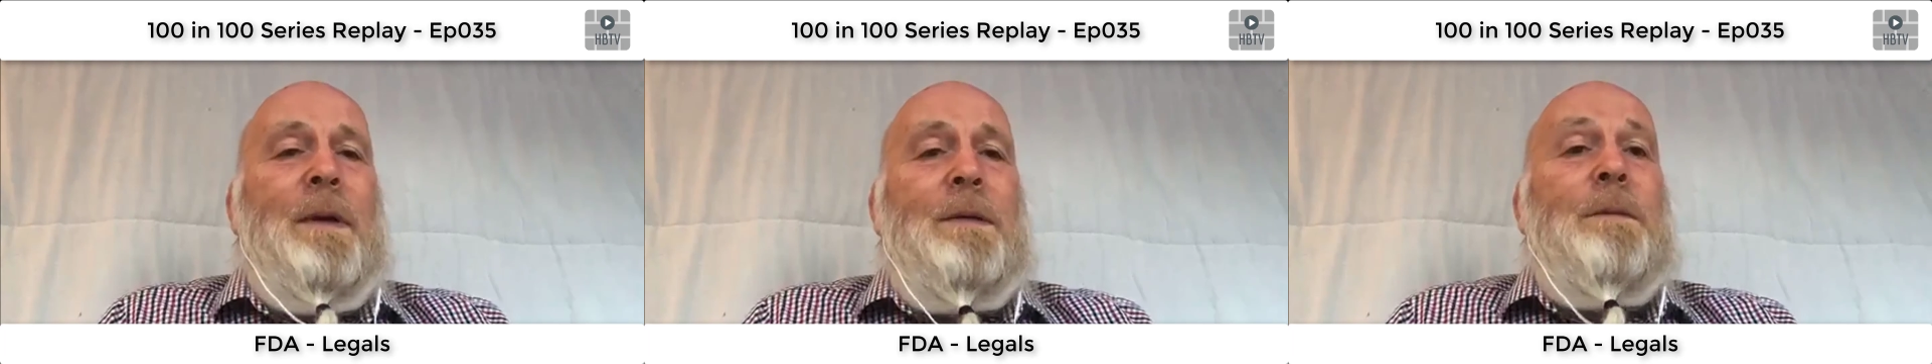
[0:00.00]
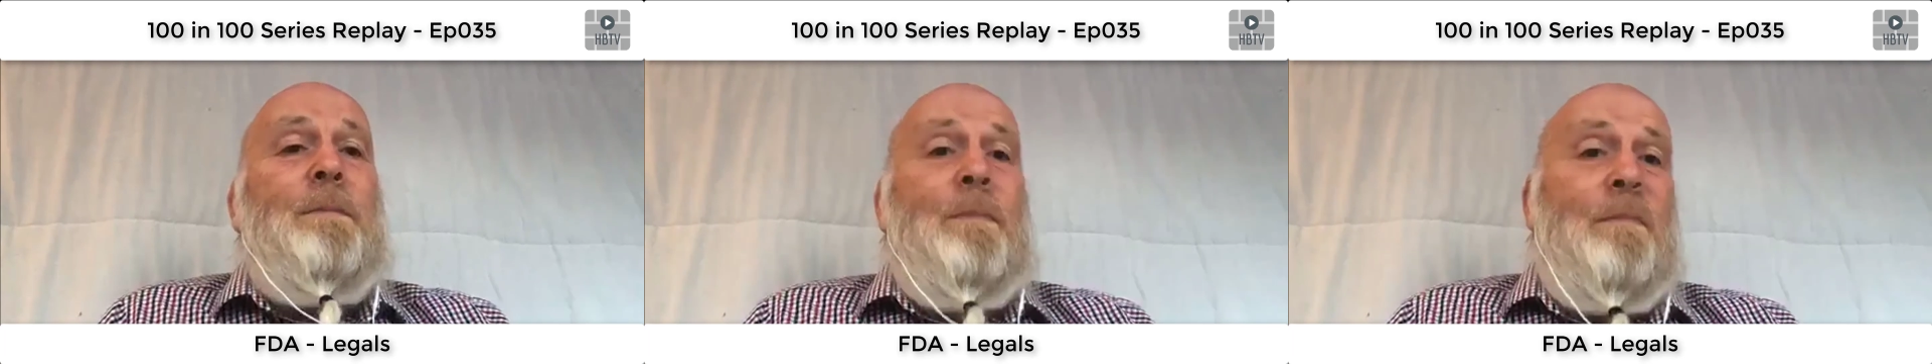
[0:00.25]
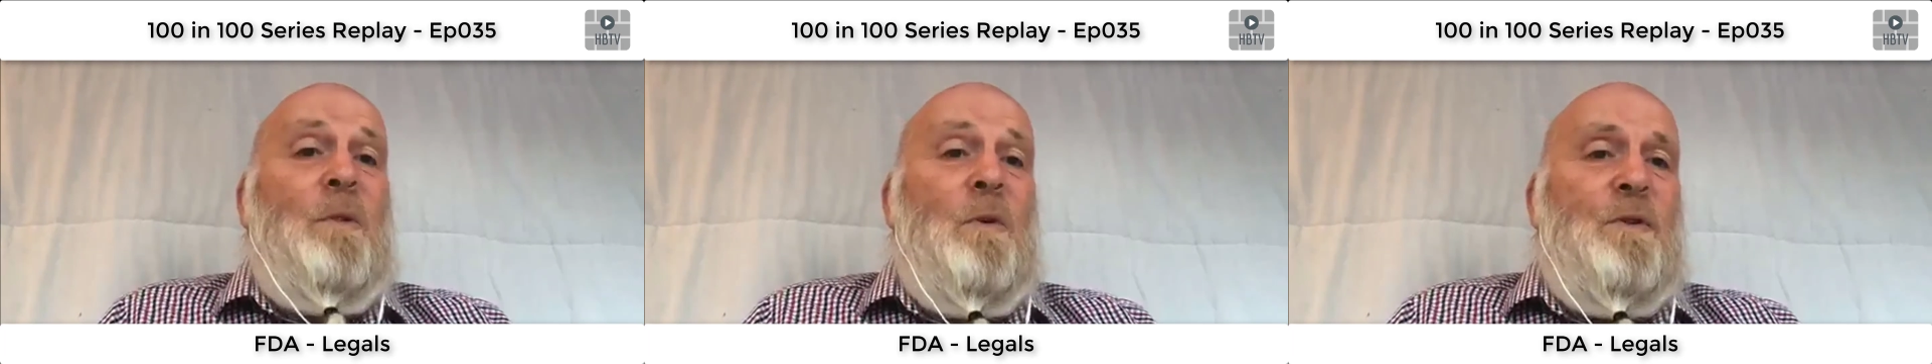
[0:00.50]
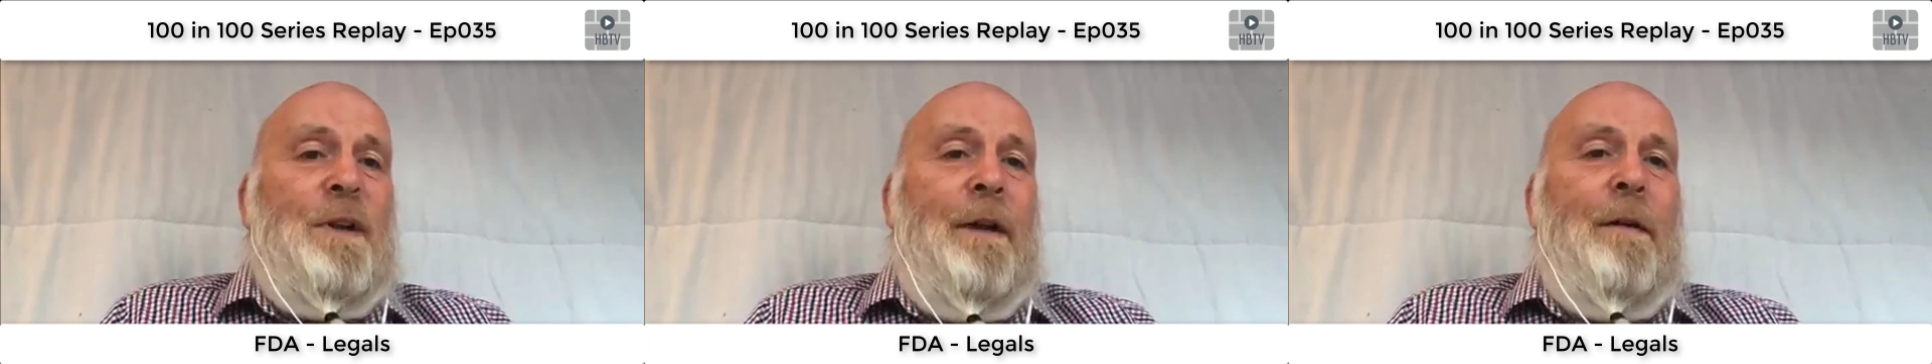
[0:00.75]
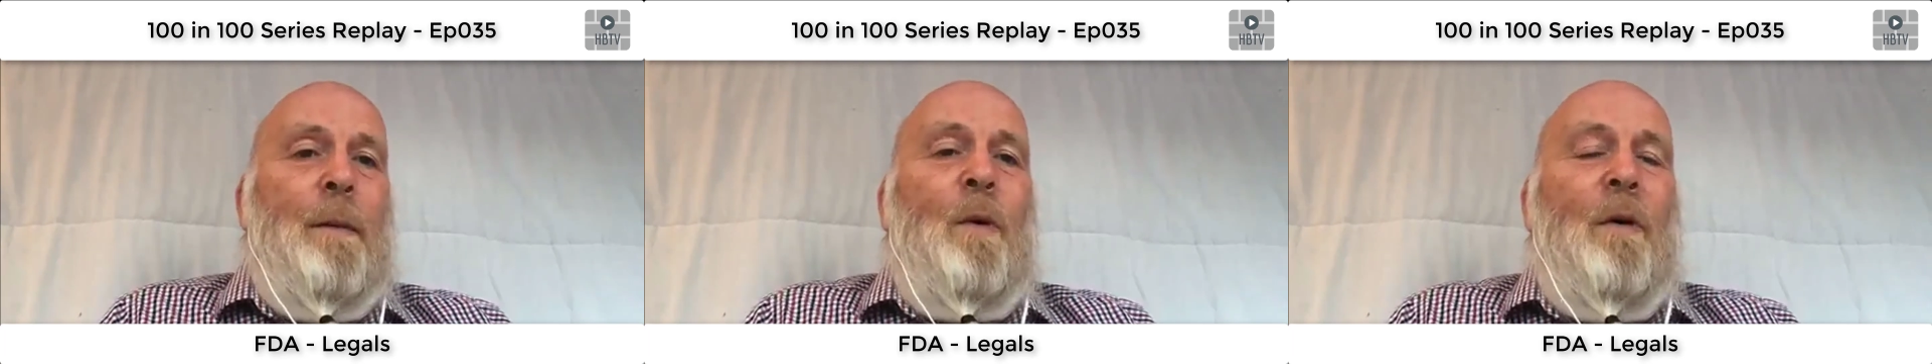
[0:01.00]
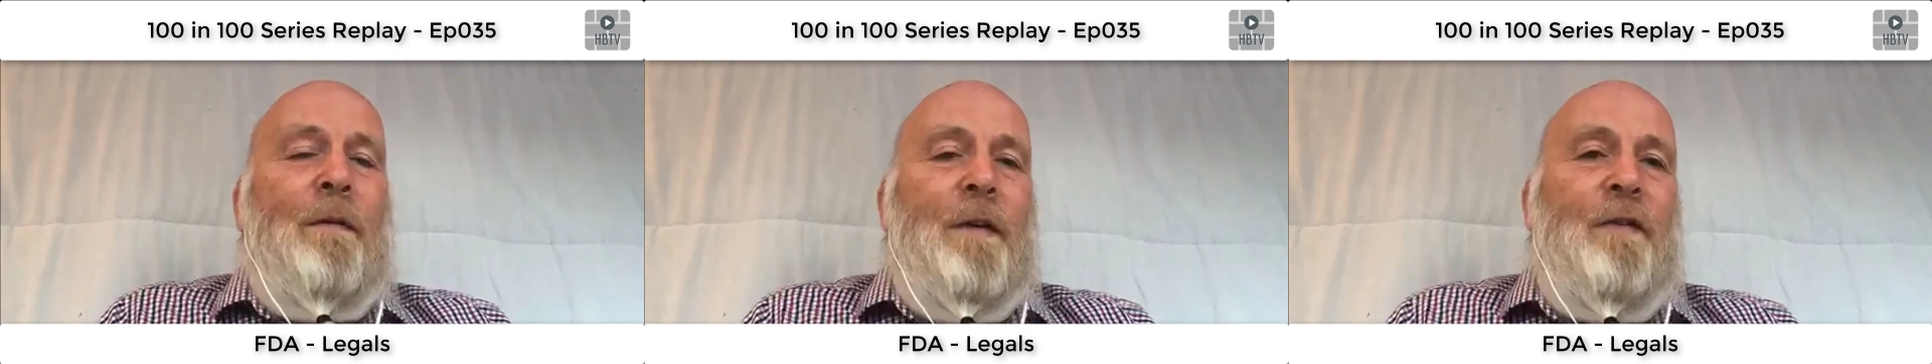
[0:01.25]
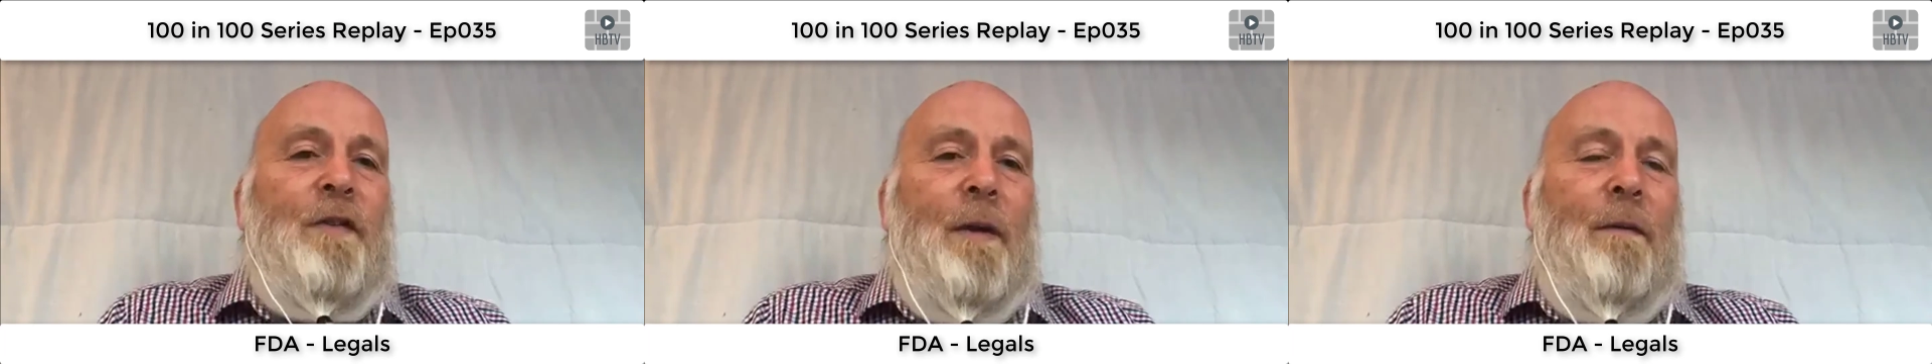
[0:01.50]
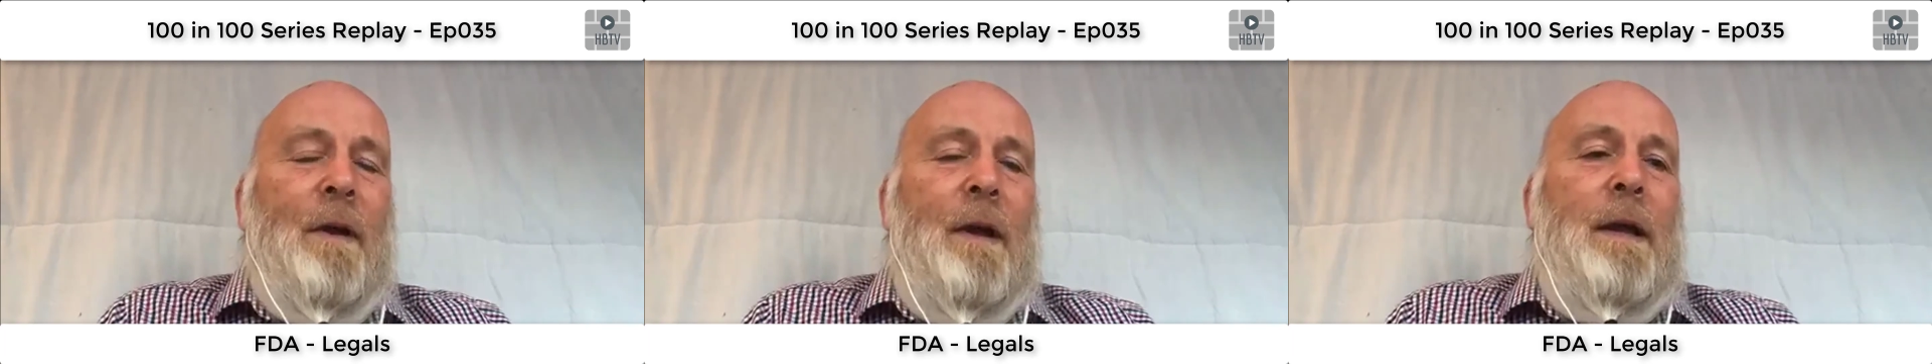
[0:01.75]
is your share of the profits
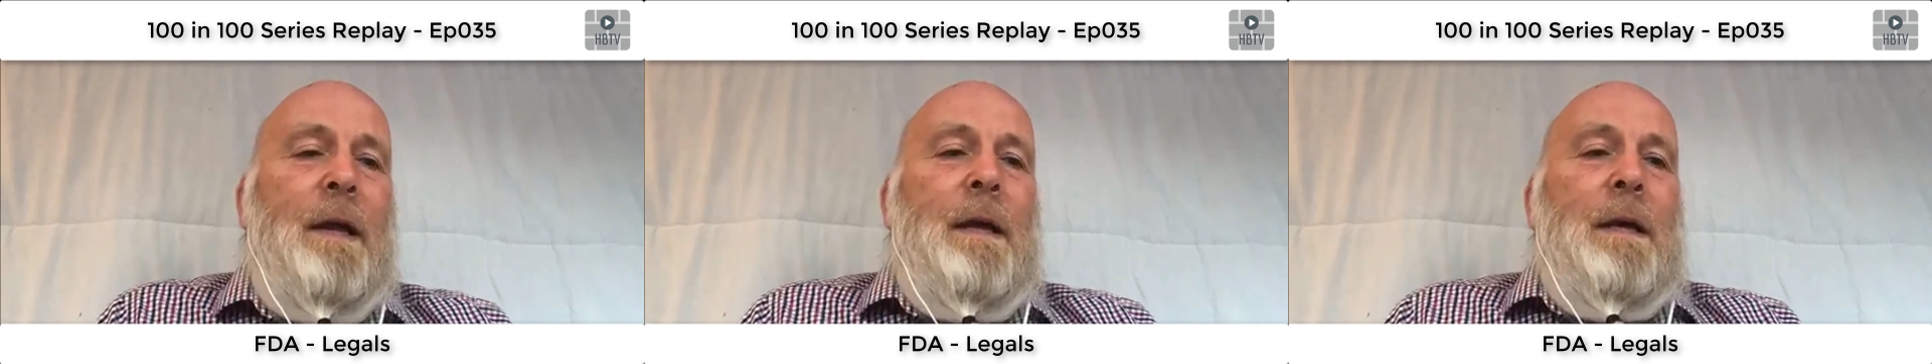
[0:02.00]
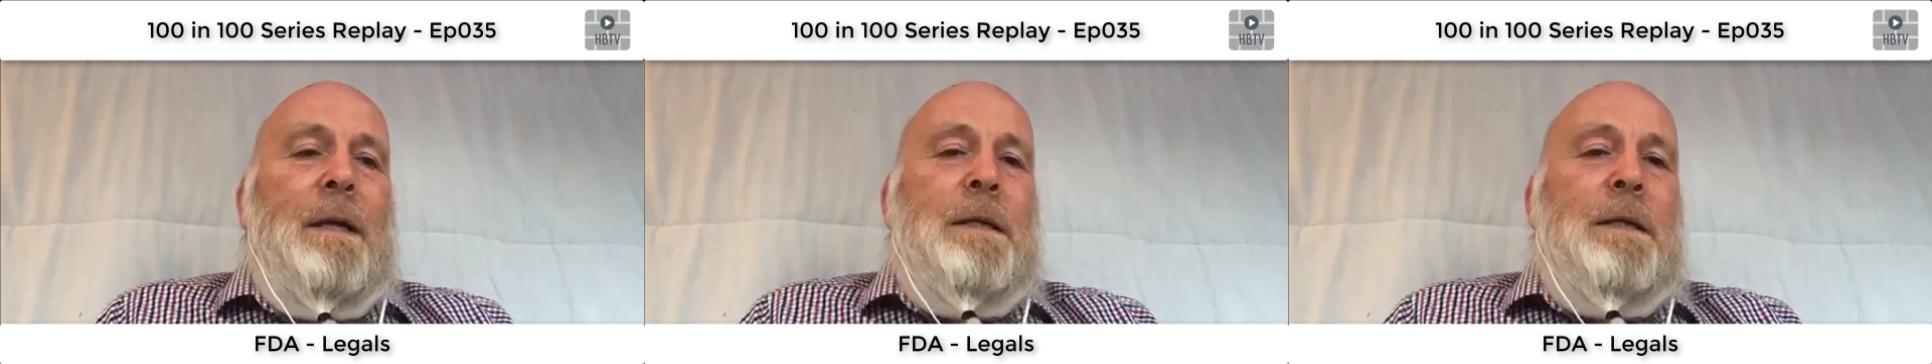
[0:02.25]
generally.